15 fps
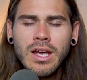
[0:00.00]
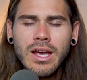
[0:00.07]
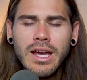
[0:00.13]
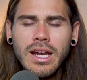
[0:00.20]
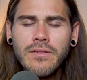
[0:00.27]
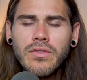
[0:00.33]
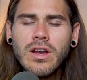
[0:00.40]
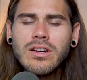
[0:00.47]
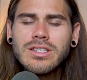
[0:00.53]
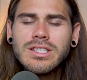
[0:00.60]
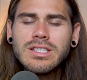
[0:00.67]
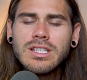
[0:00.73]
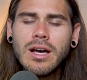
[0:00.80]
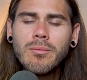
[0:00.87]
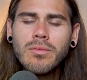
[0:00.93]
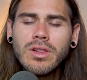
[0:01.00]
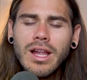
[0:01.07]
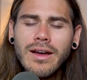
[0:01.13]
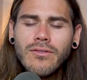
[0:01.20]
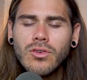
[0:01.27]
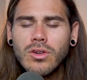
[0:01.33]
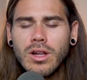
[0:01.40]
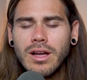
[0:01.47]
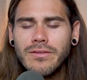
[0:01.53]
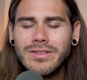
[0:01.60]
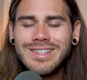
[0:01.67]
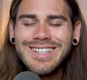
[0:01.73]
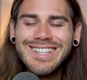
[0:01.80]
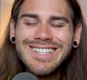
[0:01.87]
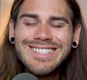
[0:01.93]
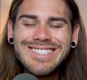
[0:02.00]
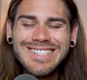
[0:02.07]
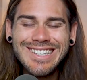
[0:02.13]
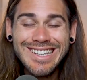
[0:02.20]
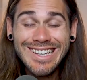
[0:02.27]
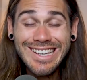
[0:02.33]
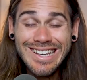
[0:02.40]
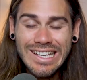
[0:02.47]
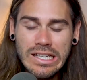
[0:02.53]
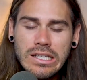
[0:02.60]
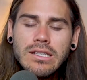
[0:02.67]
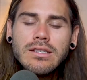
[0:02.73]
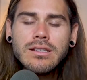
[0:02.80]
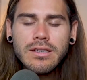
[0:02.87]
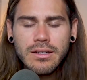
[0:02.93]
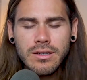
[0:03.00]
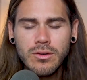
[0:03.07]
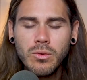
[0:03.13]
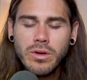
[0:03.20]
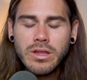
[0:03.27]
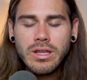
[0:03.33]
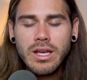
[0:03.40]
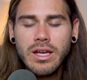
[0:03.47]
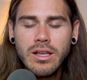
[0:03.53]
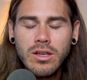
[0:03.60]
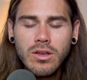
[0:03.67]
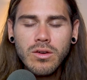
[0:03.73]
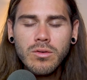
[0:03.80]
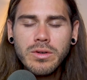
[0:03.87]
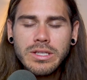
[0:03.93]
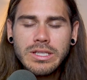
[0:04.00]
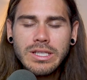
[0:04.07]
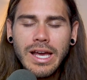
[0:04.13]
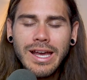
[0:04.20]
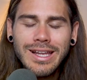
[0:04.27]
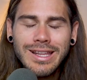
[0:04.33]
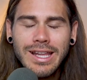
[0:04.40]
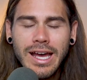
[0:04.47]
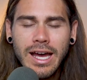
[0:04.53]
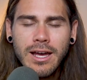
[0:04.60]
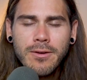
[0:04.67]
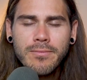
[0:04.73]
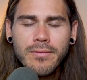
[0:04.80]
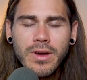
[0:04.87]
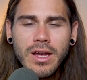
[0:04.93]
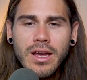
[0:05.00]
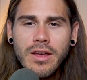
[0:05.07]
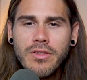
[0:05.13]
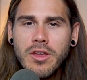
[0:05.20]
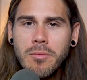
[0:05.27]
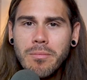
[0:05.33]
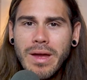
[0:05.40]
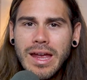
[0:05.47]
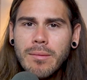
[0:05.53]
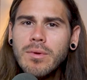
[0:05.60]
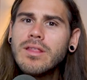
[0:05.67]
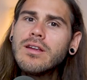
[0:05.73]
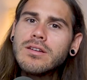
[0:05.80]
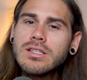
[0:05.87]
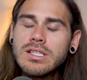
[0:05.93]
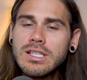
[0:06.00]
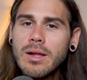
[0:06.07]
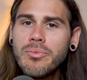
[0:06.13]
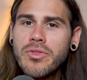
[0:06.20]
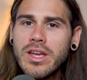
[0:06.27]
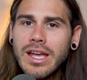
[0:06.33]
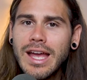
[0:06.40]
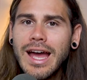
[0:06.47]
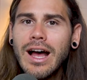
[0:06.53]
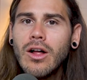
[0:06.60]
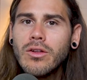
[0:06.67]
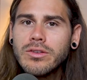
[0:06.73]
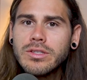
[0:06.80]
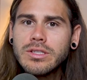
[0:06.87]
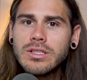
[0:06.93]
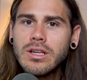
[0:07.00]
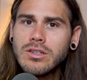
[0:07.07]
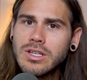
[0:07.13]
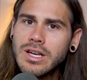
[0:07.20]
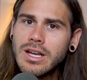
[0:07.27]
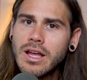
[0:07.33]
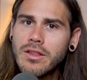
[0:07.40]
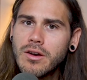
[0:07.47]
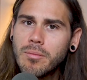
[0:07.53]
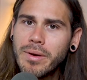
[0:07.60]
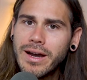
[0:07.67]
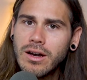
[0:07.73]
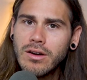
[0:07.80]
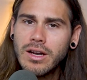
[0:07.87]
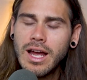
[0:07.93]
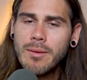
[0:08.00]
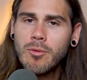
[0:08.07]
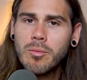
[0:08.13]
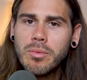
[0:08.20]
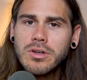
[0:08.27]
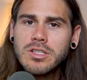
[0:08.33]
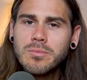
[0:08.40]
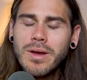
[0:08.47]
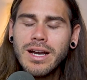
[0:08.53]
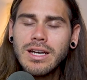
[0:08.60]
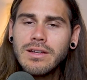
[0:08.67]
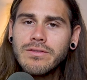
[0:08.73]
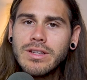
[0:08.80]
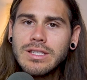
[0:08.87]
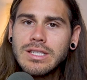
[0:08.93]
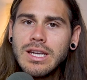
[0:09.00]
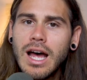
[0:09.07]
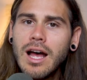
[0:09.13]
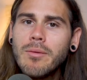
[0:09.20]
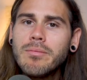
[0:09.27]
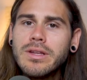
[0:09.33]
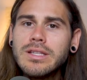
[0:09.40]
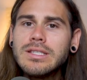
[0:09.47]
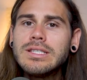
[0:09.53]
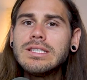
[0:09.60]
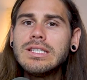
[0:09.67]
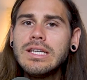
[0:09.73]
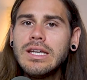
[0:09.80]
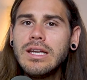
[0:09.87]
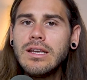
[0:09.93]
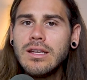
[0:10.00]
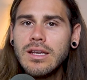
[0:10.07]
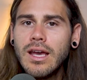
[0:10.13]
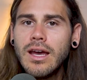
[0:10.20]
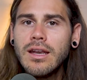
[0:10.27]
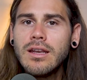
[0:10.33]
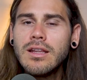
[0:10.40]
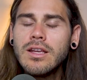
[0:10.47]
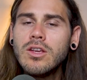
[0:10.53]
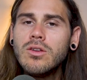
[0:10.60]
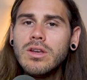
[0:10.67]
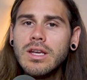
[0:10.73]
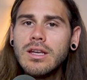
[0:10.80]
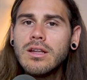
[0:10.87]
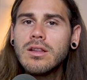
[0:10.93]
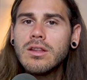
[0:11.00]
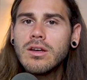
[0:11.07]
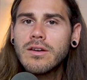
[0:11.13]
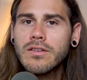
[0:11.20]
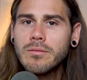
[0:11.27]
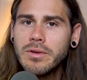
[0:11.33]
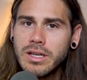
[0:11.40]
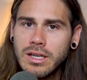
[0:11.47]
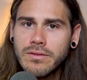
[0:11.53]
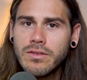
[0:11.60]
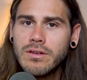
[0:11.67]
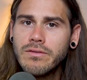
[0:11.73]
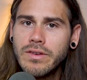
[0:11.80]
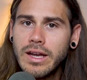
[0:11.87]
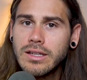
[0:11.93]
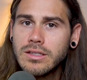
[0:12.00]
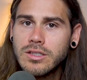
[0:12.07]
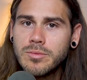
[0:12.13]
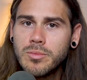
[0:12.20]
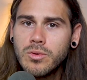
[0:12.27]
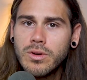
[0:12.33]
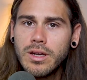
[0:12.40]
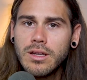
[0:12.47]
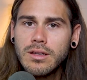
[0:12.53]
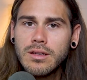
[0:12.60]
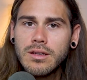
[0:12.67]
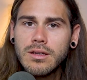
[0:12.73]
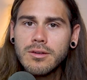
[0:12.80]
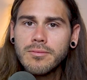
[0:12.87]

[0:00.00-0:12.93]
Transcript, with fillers: And if there's some level of dis-ease within you with saying that, then maybe there's something else, there's another paradigm or perspective that's not been seen yet that you need to look from a different vantage point